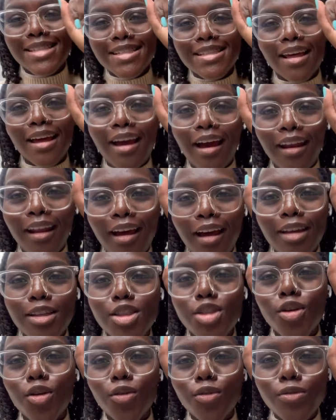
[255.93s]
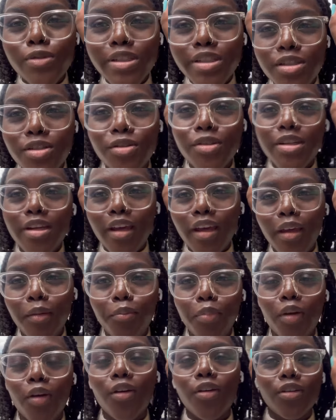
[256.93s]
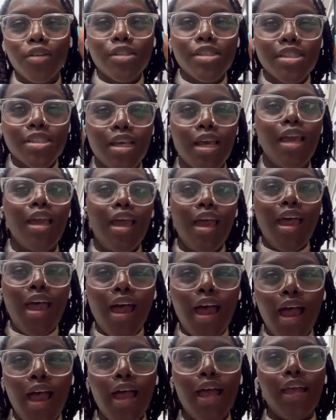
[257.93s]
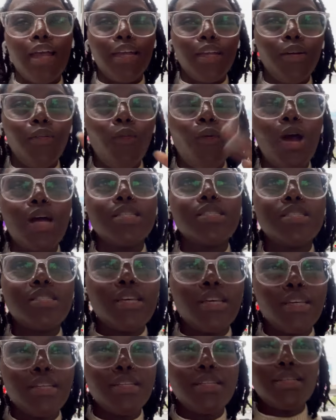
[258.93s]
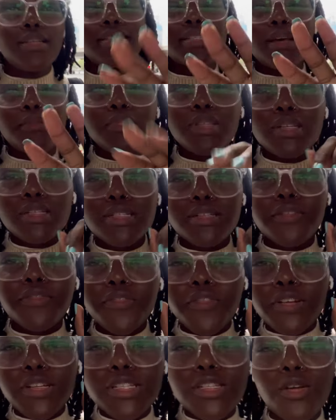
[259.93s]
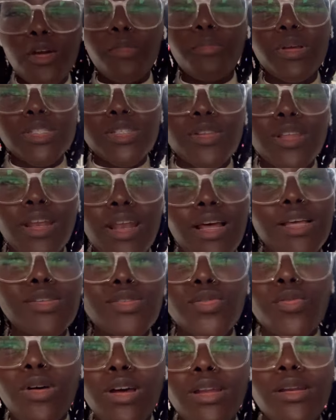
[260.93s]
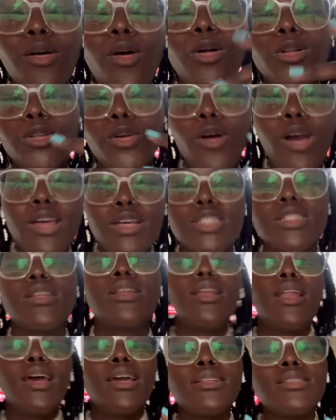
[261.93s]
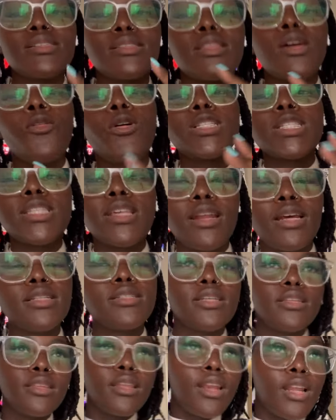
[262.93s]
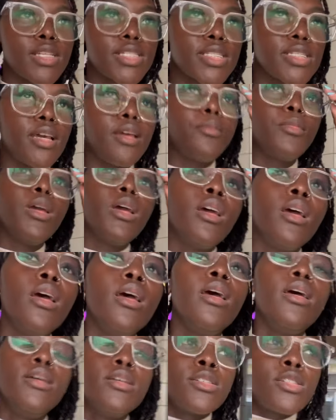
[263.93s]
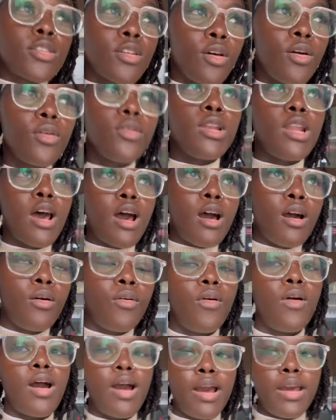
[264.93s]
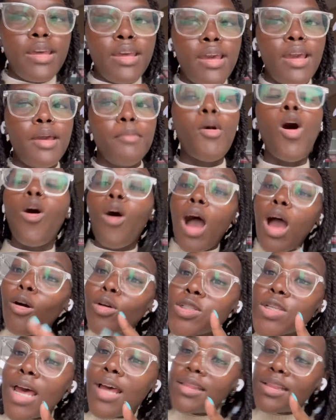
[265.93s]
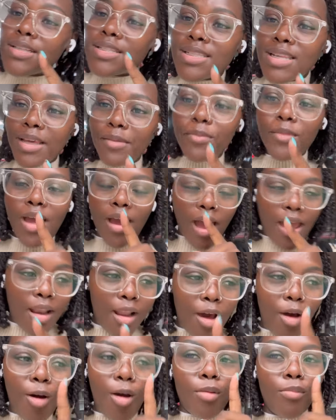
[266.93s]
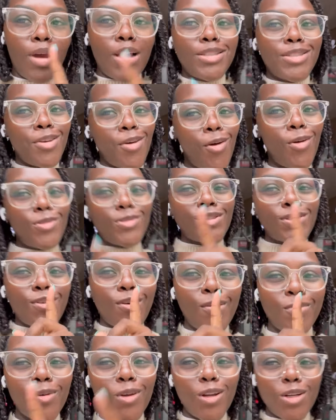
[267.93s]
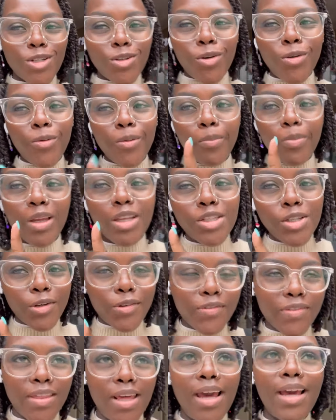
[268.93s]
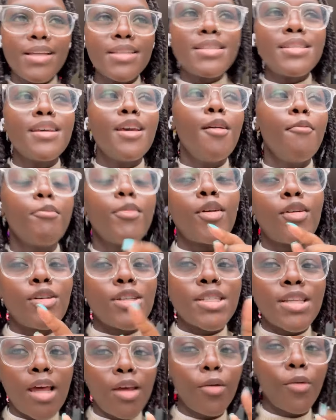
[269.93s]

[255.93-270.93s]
is the color I chose today because I wanted something different compared to the last one. Although I actually liked the ones that I did the last time. So now I am, I also had the same color on my toes. So I'm going to show you a picture of that because I